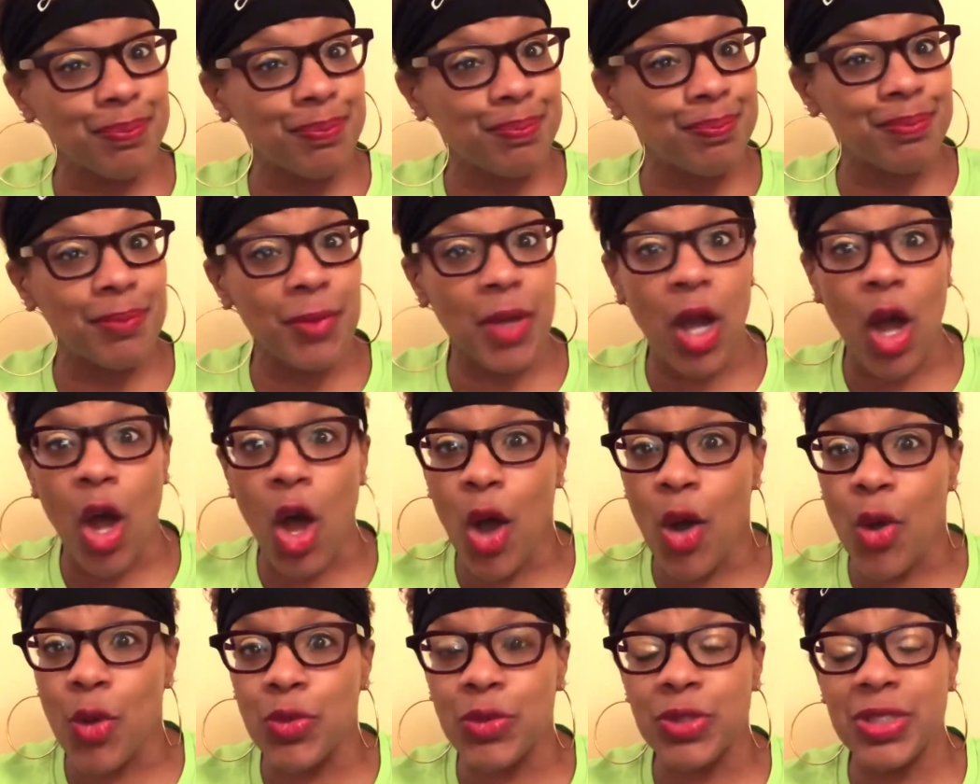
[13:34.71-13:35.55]

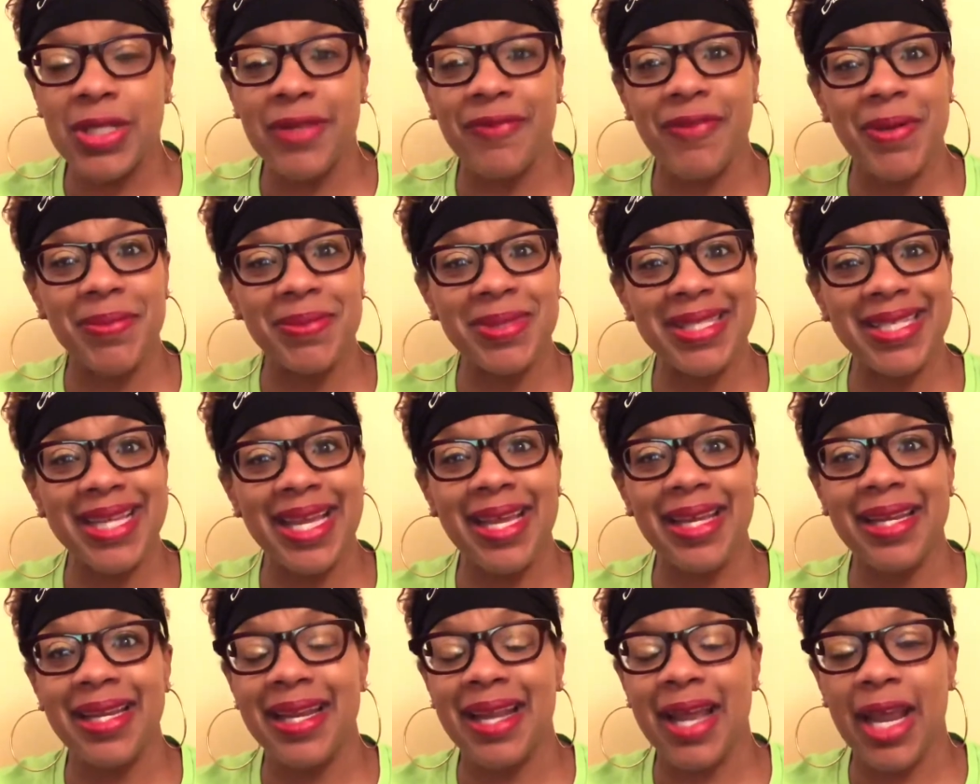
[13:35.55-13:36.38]
host if I'm
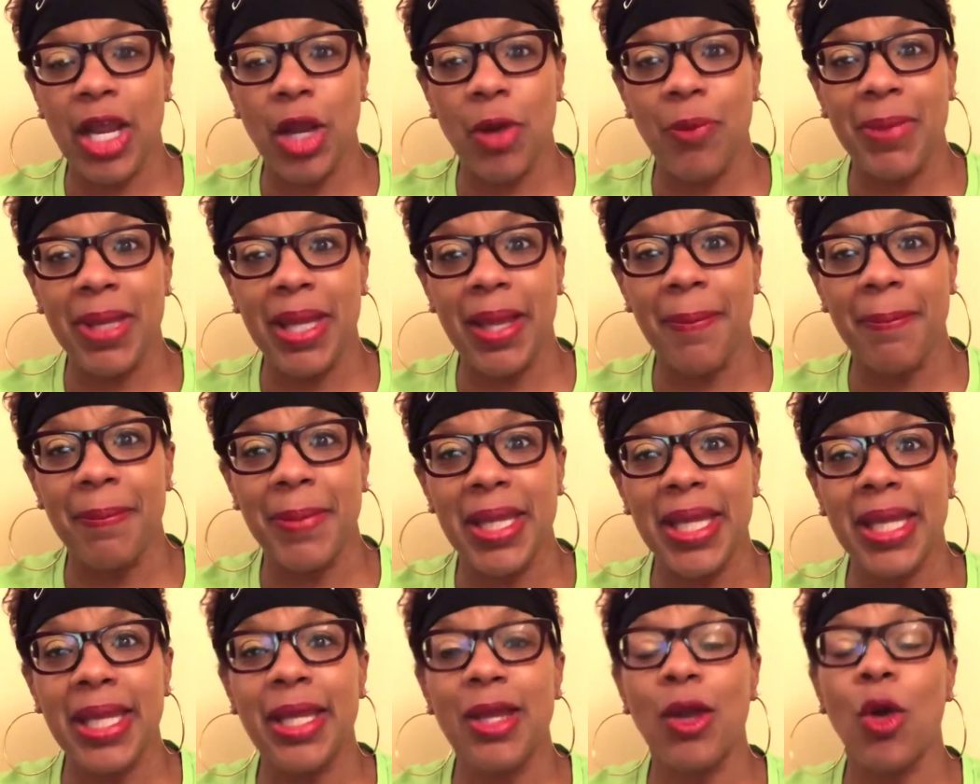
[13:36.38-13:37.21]
staying at an
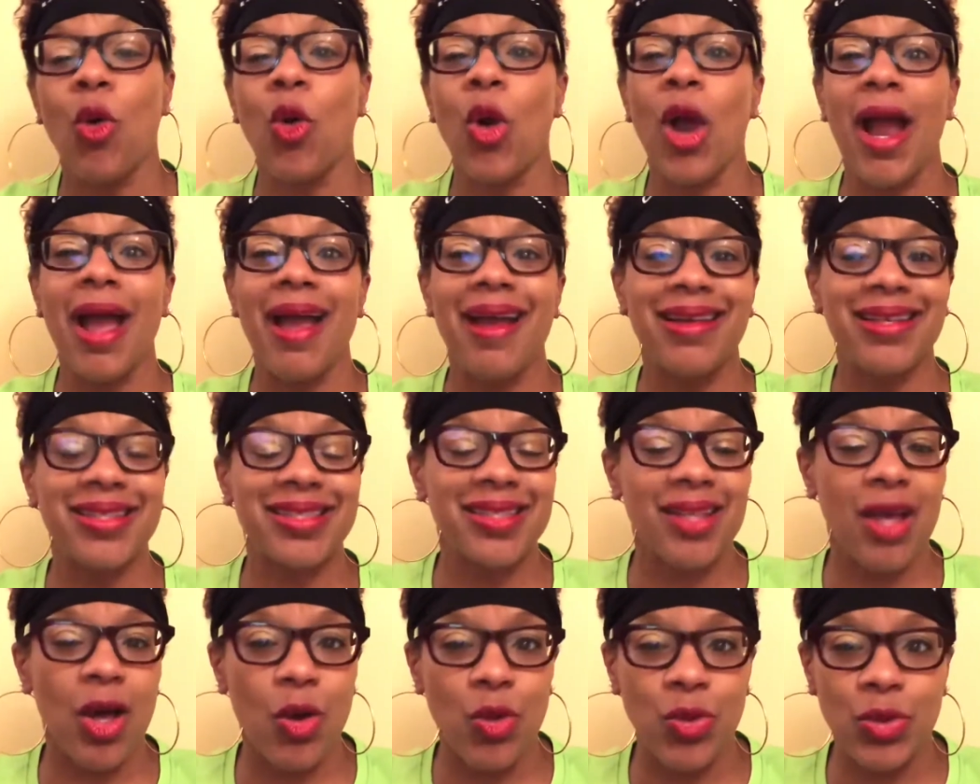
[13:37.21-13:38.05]
Airbnb, or I ask
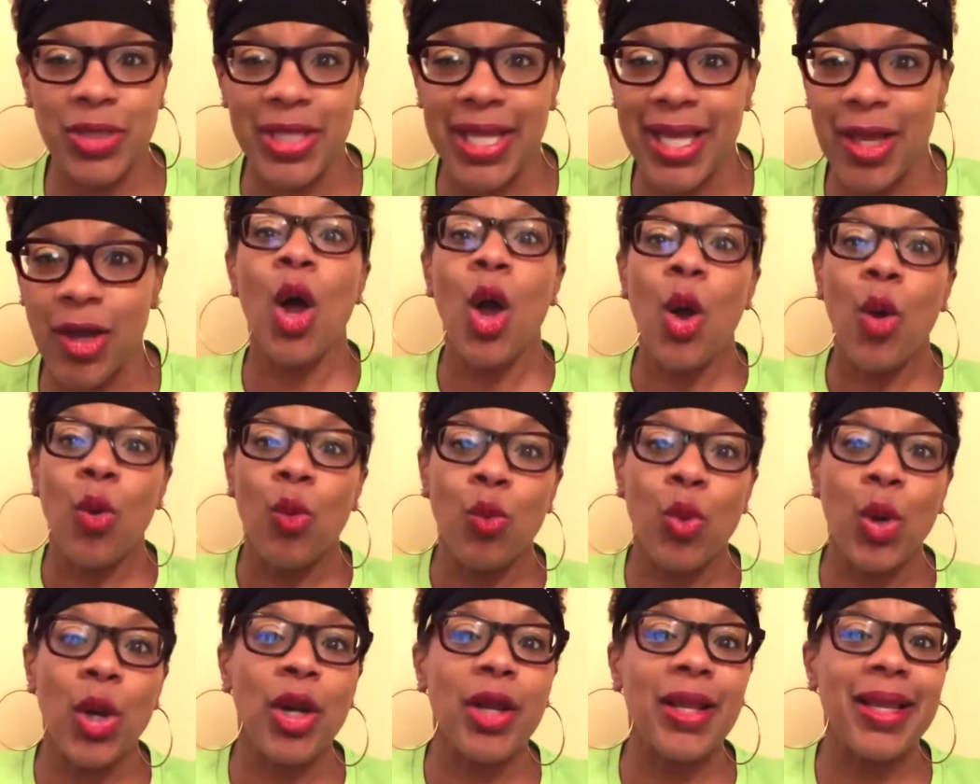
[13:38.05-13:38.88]
the hotel,
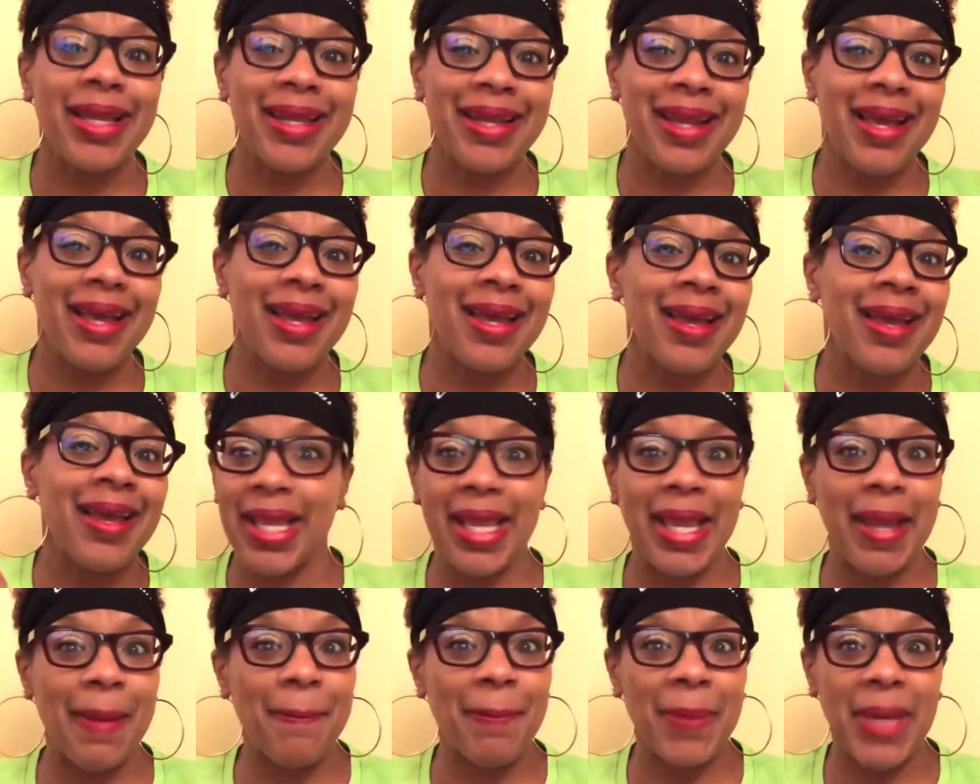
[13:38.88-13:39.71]
where can I
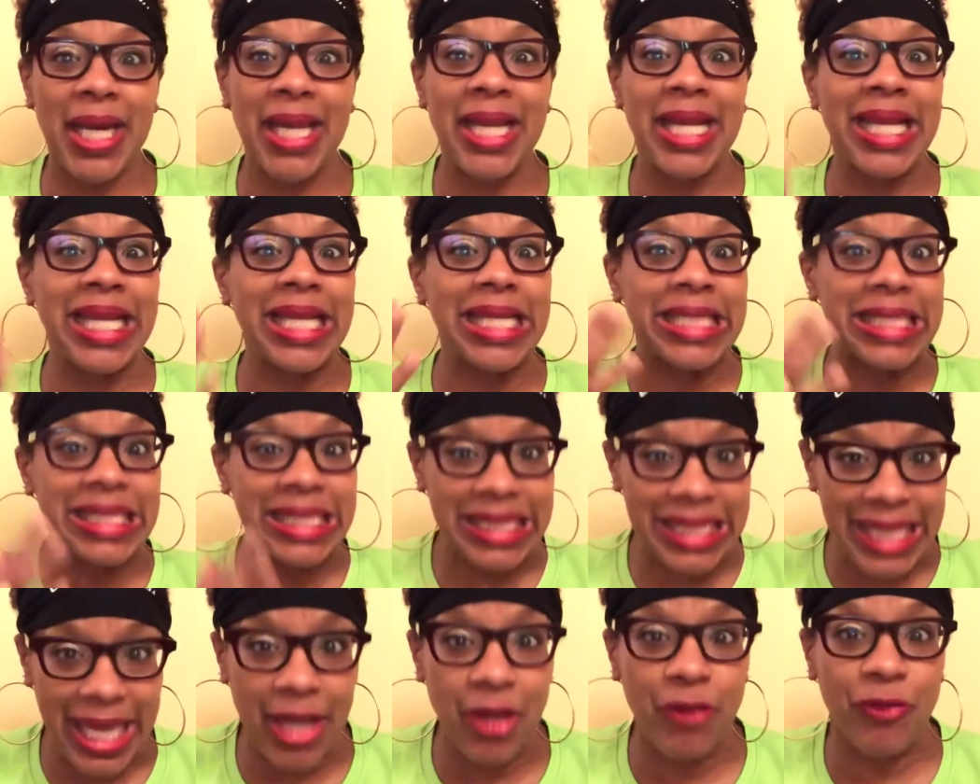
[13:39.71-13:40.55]
get money
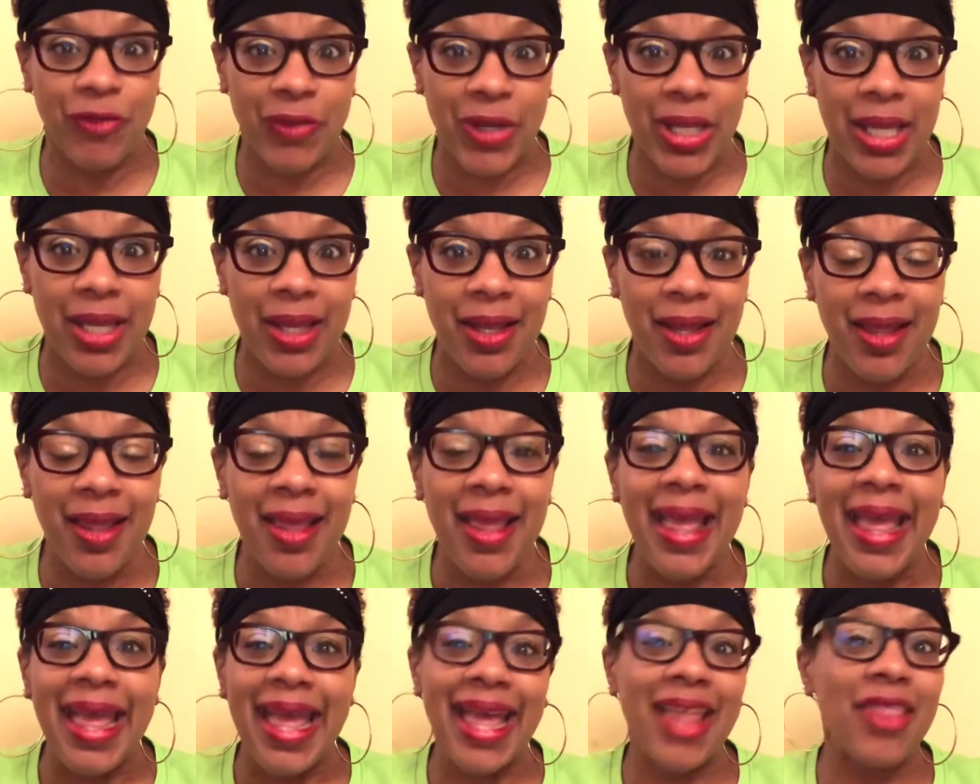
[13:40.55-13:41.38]
safely?
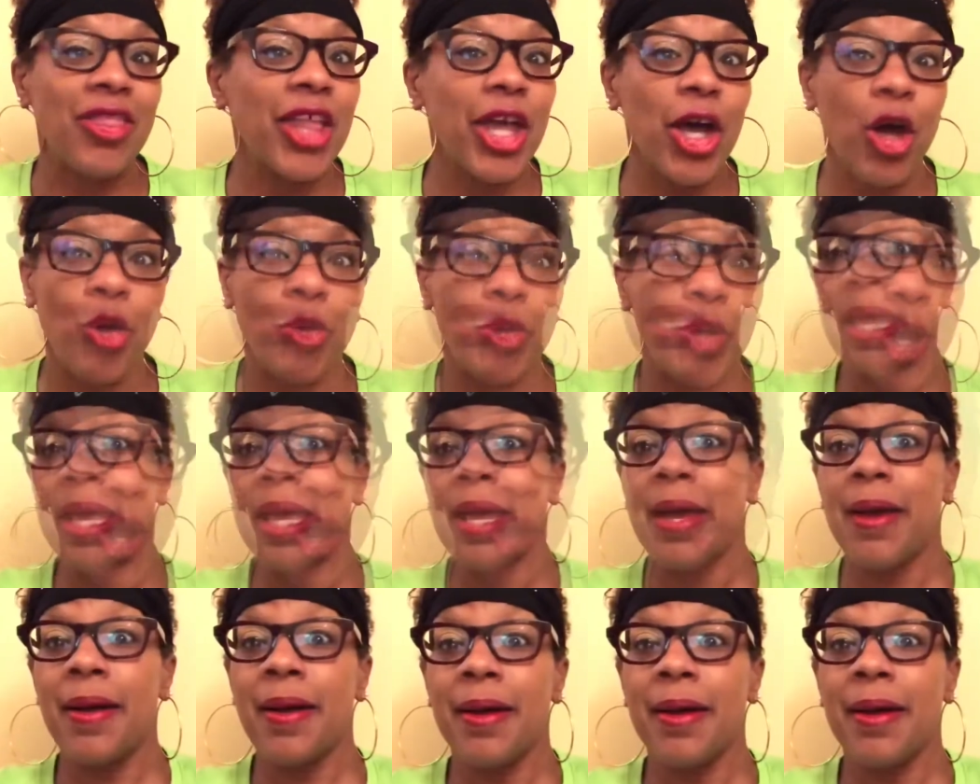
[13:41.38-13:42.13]
And they'll know.